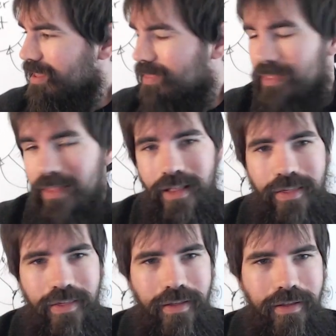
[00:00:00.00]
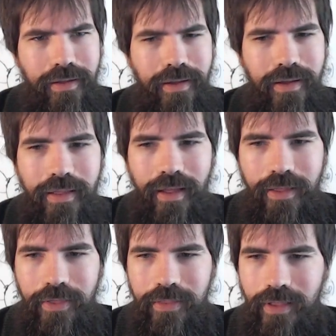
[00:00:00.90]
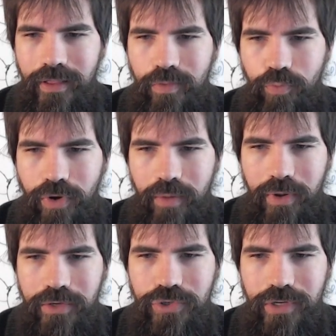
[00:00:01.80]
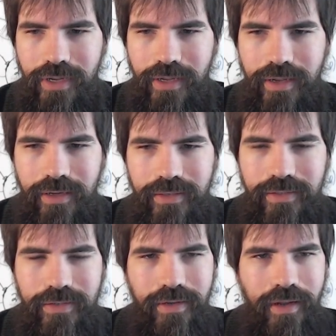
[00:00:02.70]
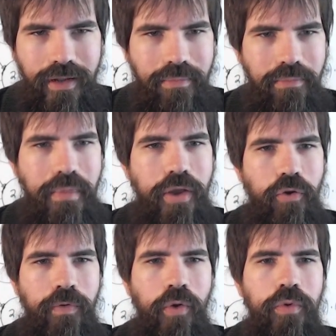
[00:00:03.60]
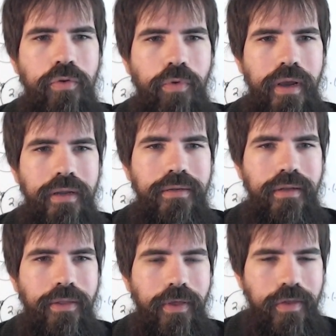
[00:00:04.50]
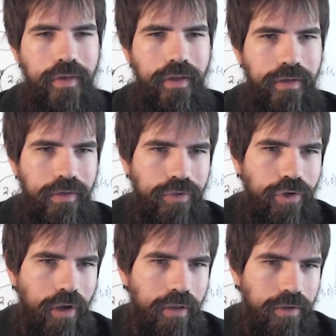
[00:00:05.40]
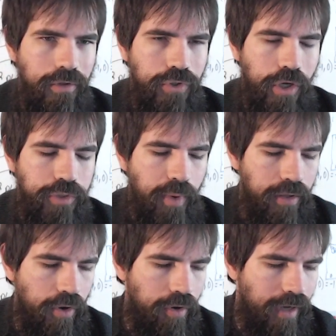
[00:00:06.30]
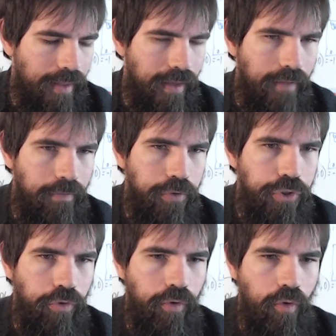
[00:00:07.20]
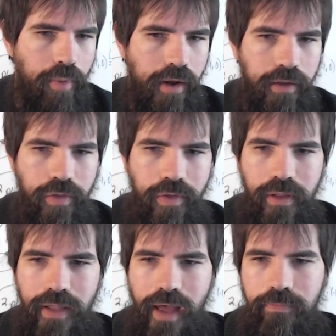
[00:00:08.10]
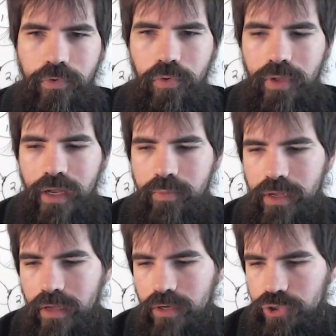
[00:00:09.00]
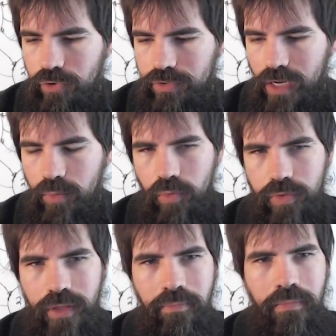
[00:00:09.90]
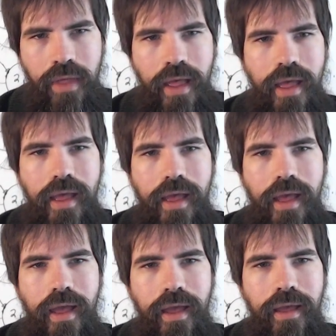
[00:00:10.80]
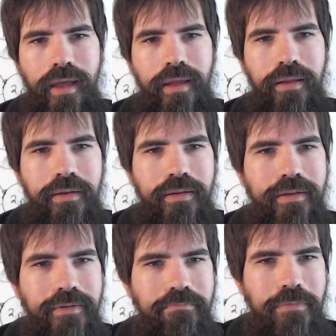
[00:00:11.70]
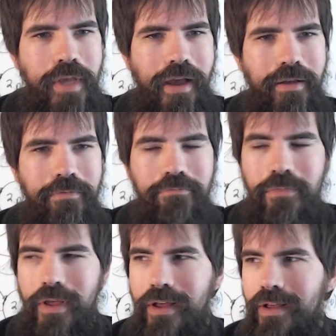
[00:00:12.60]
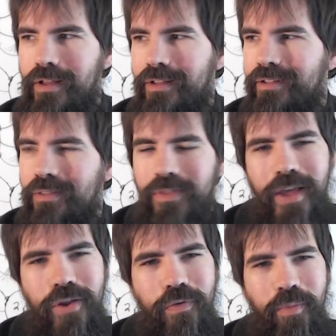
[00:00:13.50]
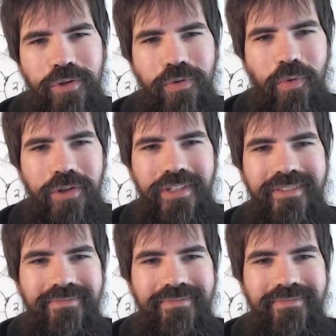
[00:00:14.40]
That's I think that's pretty much it. Maker Faire was great. Thanks again to Josh Bongard and the Evolutionary Robotics Lab for letting me share a table with them. And yeah, thank you very much for watching.